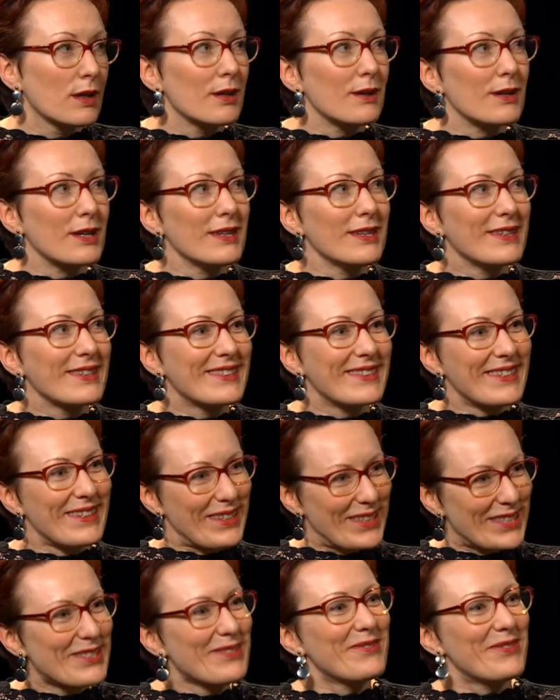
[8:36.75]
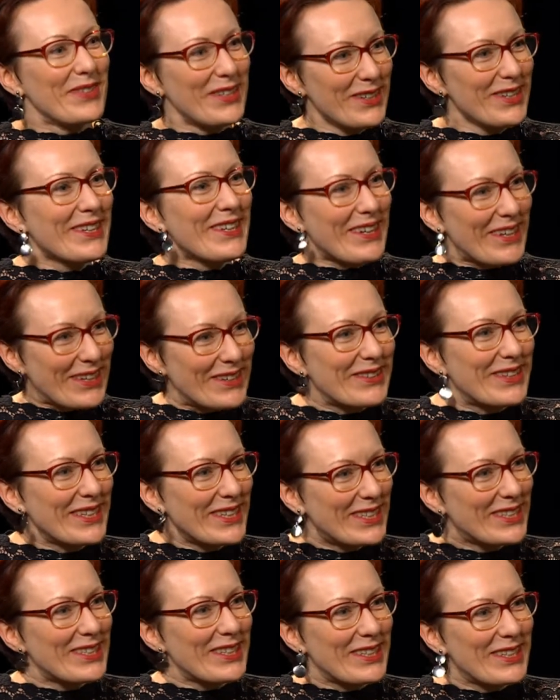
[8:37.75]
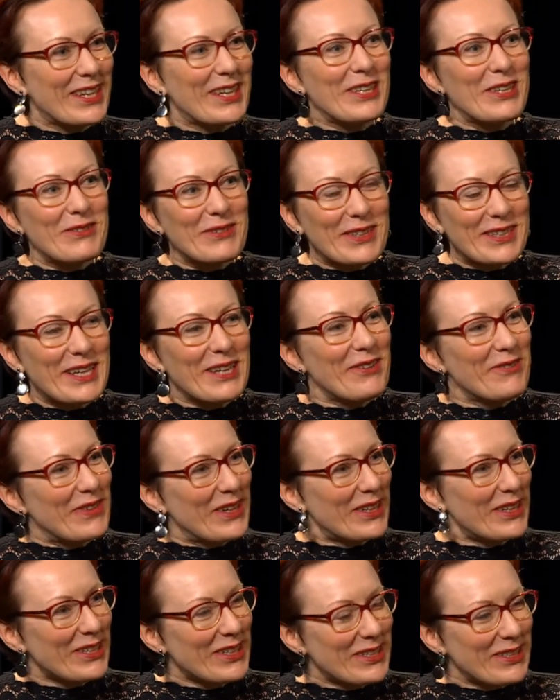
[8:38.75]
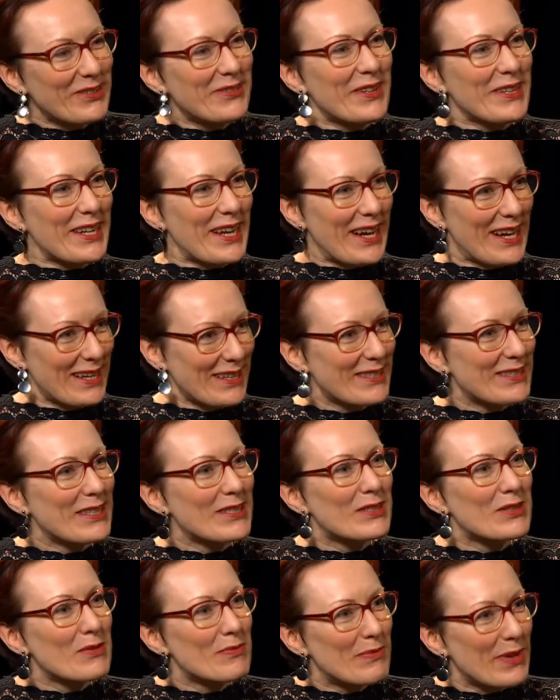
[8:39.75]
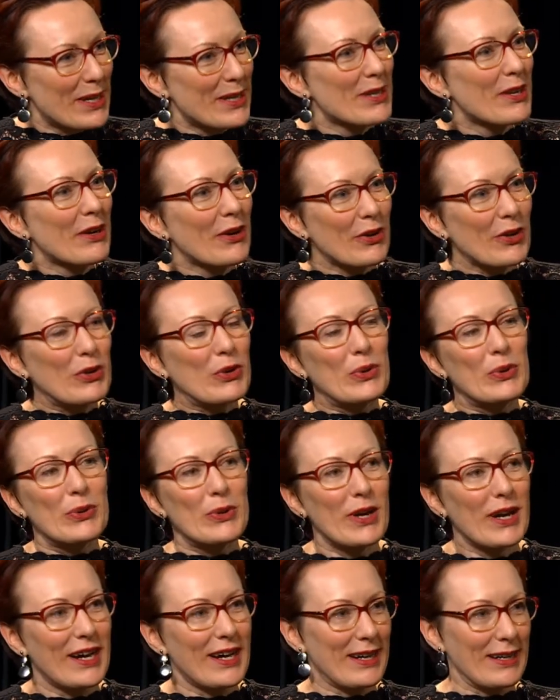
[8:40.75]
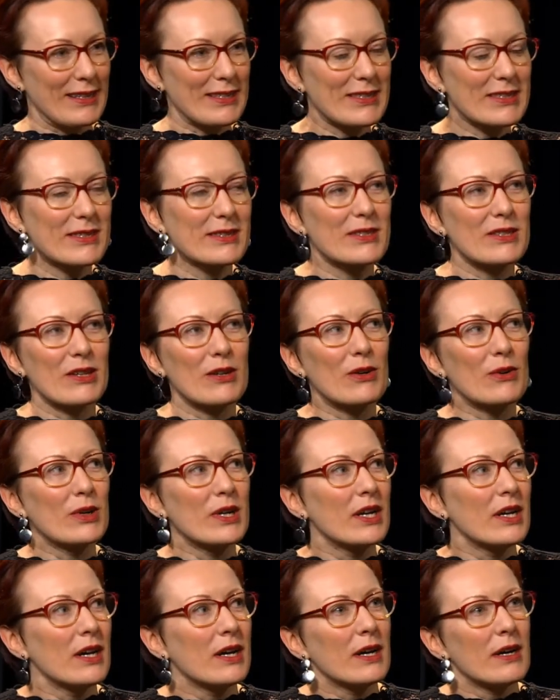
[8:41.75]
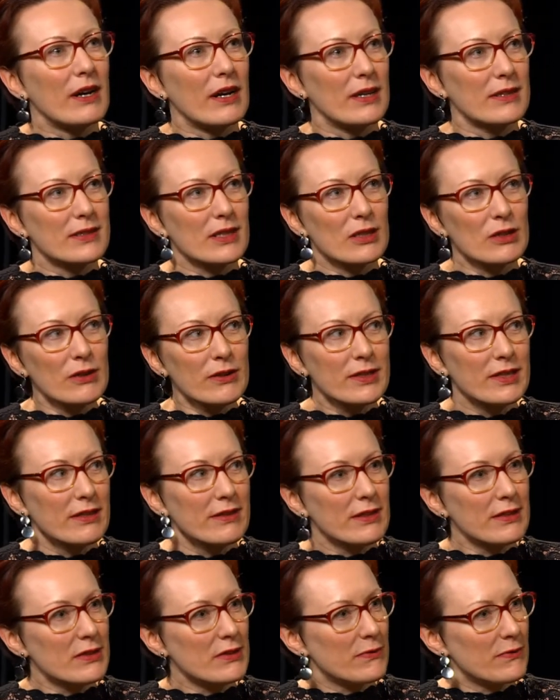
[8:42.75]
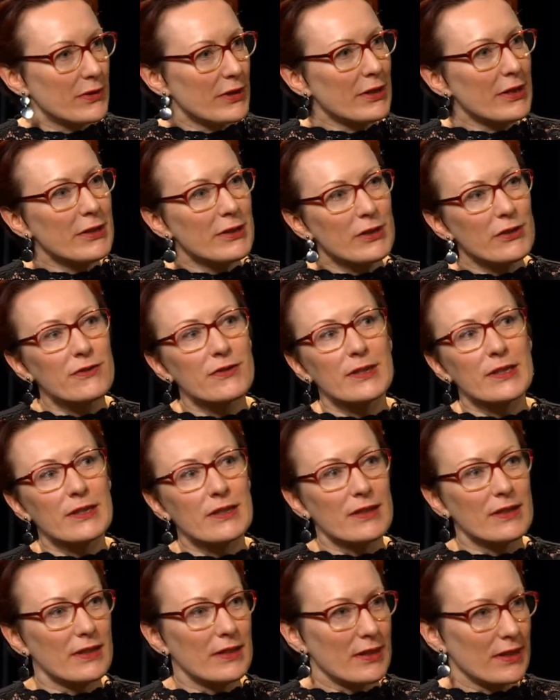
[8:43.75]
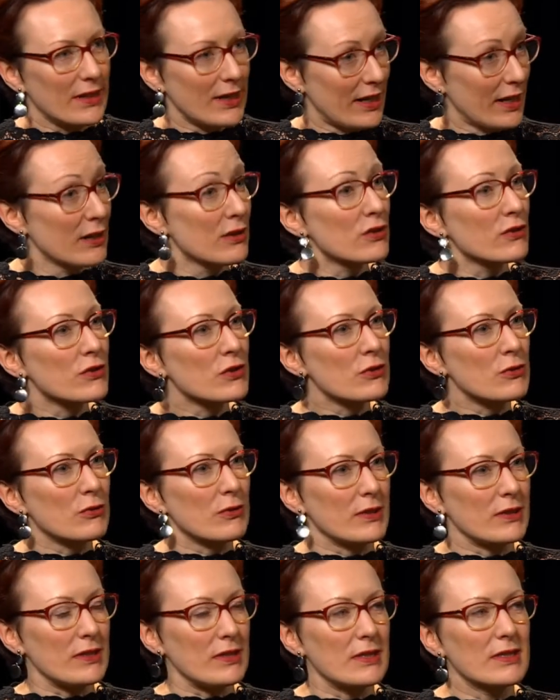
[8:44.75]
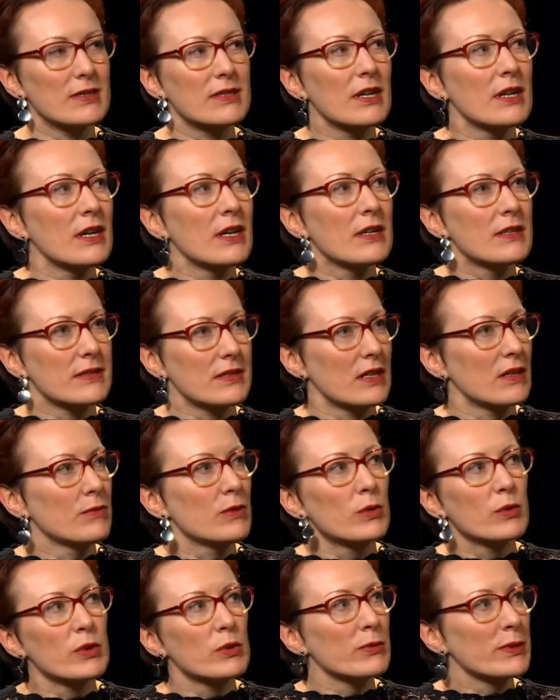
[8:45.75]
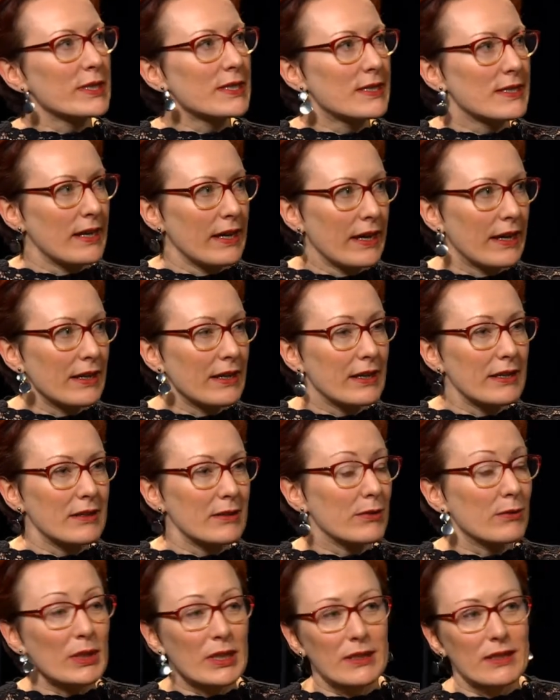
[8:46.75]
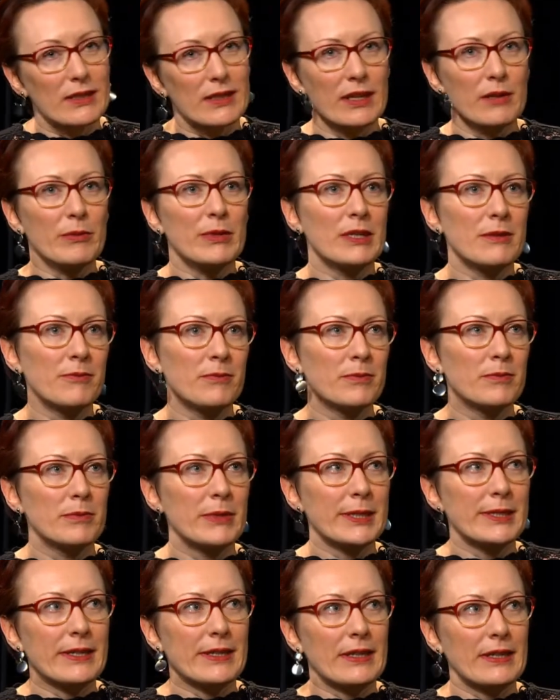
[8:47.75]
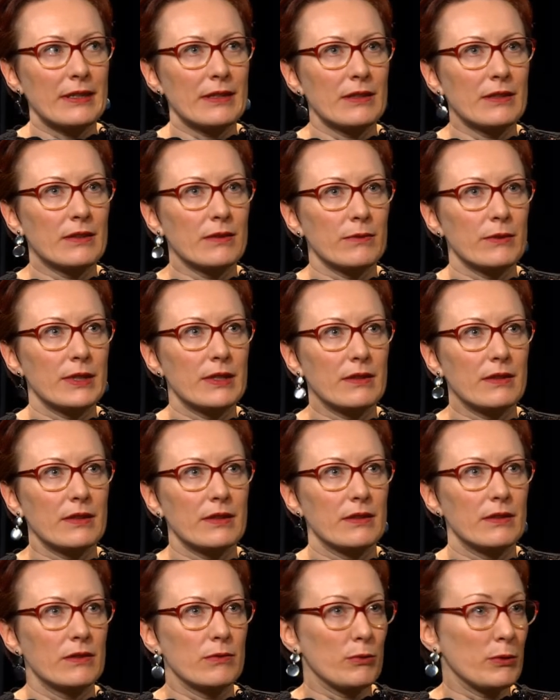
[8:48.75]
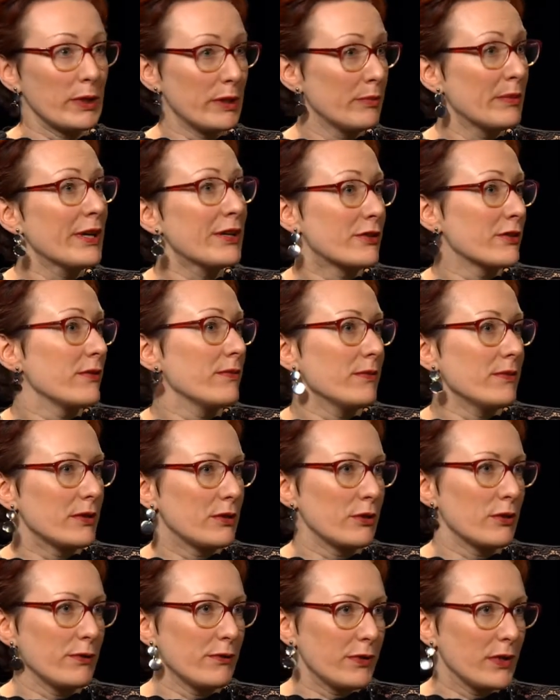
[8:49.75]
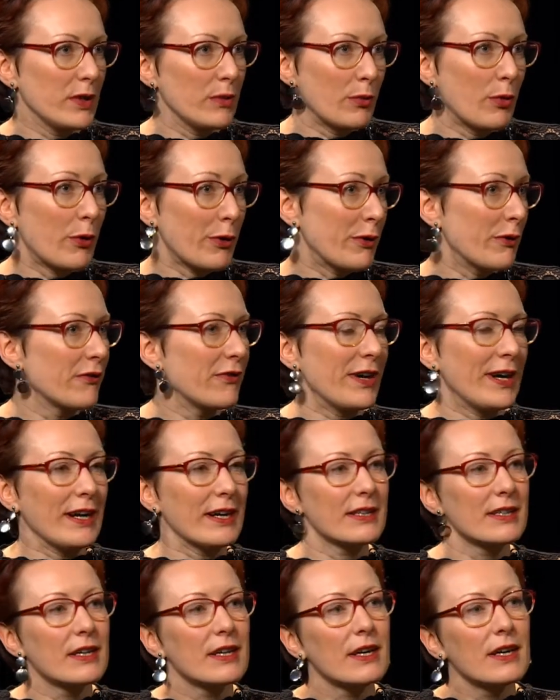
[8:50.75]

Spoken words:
Well, it's a very good question, and you would get very different answers depending on who you ask. So as I looked at these very different kinds of sources, someone would say, well, let me begin with one major sort of important fact.